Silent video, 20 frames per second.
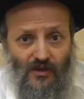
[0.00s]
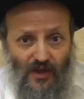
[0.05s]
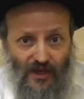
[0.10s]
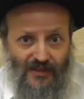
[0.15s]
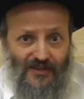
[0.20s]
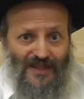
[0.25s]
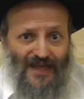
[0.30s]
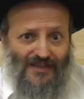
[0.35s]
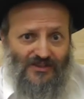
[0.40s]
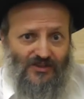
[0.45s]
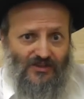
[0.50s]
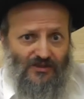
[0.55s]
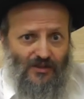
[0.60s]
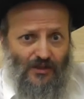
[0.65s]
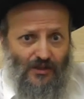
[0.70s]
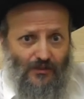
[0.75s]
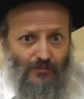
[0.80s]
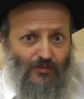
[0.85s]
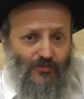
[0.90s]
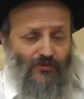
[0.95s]
And that's the
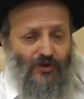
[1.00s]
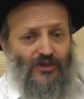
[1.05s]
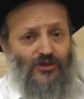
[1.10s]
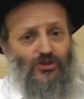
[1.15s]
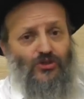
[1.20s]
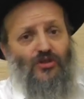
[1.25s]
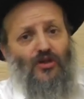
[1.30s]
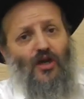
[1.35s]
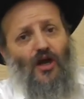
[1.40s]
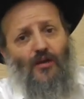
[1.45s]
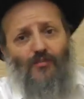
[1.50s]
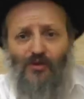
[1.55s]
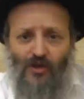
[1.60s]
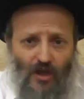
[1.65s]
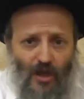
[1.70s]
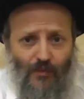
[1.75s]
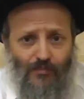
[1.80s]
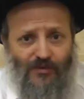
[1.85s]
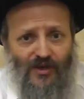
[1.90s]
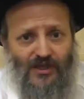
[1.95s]
liberation
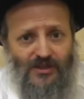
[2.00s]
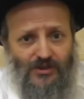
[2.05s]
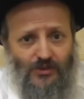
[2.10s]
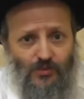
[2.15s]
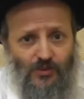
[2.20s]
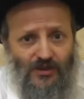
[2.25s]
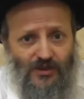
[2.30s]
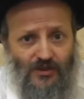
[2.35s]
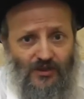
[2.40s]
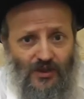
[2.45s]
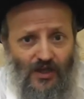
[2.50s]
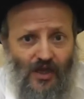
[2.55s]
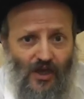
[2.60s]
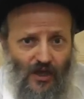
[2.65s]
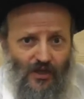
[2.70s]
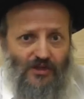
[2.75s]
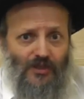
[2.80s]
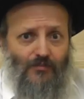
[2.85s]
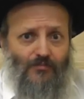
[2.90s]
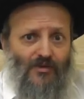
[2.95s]
coming up next week.
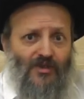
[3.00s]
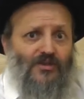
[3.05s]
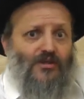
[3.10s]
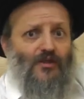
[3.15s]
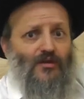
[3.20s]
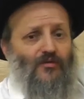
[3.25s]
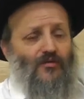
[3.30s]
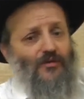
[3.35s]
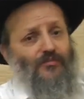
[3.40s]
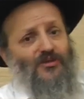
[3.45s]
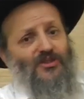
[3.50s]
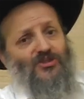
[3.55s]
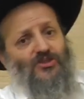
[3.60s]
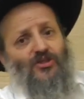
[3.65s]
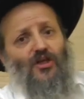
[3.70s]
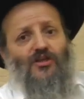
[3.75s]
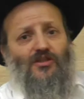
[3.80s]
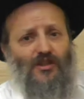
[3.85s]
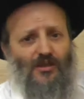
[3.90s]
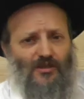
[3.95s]
At the Mittler Rebbe's
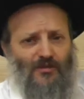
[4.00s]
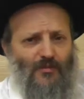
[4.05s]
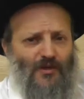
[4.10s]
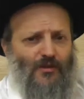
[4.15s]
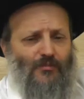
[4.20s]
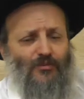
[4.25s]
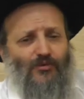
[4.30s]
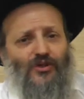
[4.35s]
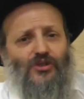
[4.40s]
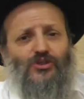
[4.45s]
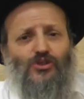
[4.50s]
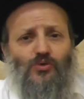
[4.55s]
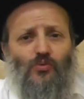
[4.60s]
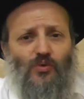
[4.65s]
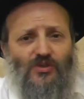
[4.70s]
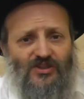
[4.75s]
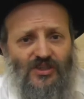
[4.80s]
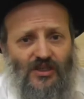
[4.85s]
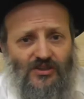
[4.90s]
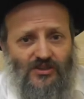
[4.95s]
Sunday, the liberation
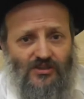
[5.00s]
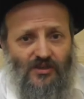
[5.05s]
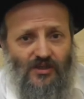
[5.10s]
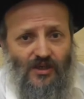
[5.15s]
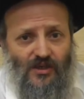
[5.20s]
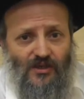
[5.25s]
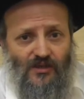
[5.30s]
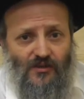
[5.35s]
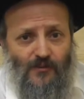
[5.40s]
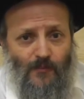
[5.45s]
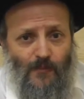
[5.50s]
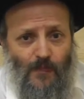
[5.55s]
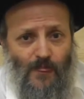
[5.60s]
was yesterday.